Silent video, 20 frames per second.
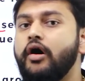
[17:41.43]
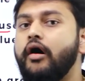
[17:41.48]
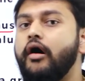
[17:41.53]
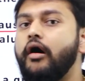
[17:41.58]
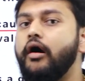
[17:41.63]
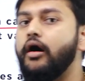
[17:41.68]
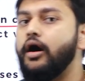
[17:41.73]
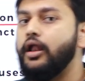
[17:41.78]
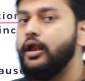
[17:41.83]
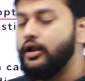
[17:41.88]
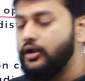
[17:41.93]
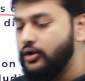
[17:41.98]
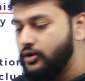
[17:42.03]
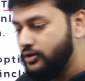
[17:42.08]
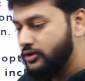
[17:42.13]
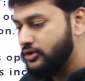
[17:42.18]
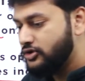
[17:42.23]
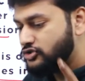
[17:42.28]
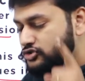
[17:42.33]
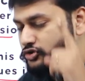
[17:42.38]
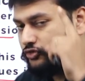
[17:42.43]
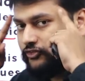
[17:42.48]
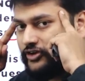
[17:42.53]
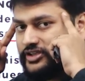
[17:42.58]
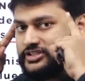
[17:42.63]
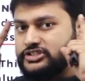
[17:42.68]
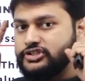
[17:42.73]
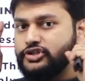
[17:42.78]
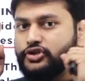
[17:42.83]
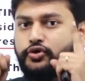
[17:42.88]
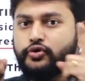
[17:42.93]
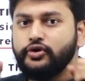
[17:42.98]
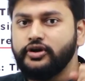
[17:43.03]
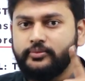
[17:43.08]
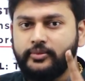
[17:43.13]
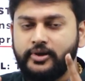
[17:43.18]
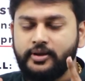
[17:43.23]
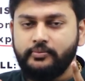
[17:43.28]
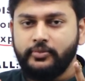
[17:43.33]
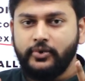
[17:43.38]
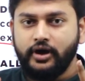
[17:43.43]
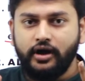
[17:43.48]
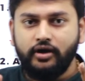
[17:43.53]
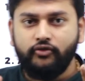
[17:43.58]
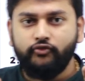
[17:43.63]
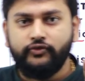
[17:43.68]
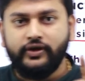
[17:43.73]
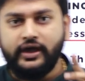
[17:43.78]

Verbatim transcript: all. So first you remember